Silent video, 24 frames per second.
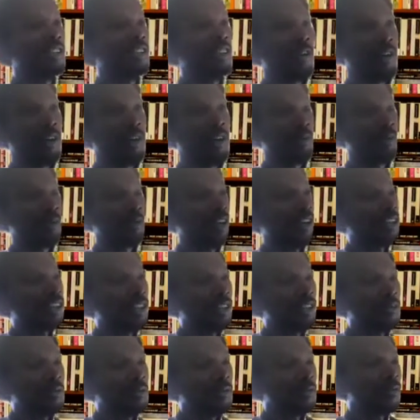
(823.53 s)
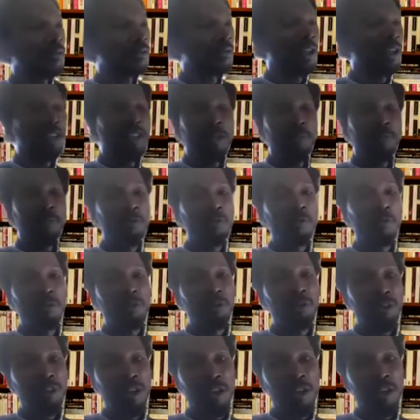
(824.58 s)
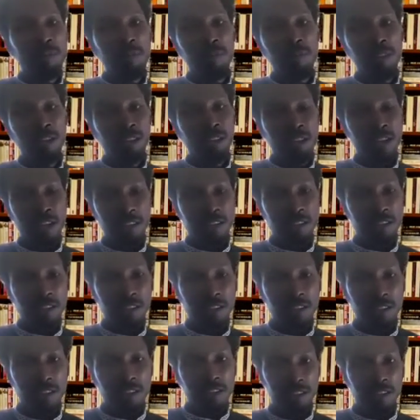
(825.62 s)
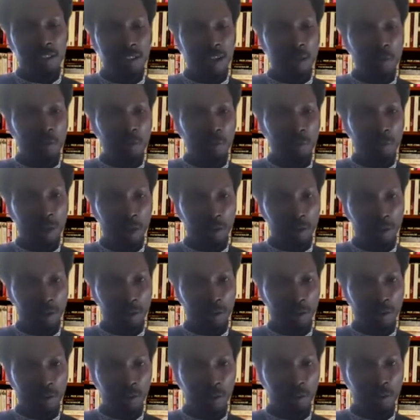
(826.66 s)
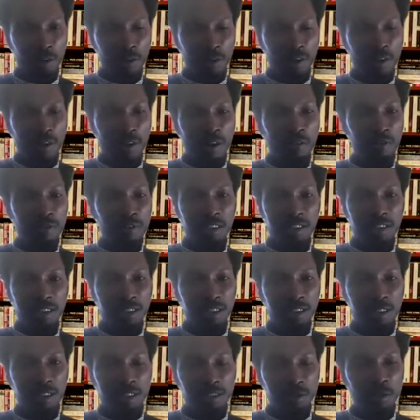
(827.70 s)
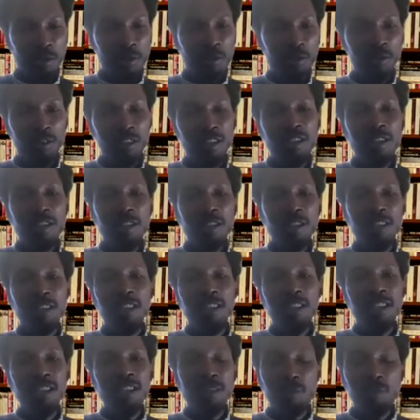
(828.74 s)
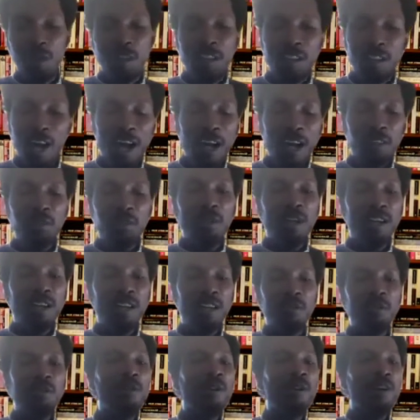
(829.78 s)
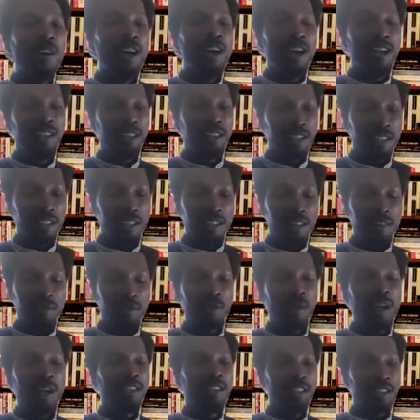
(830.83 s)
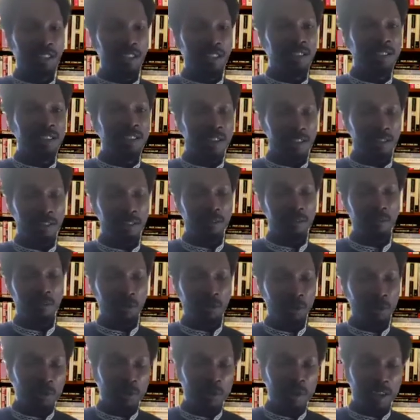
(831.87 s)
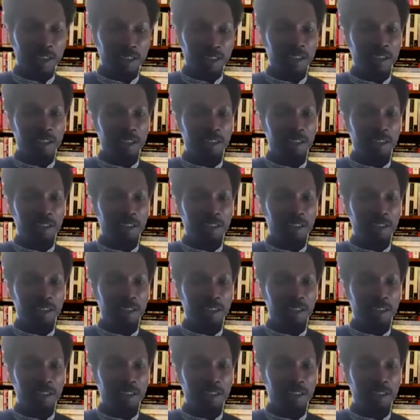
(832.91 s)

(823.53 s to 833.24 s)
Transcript: our response. We say, okay, we'll go look at them. We'll go feature them in the next time we look at your office. So we actually do engage where it's necessary. We do engage.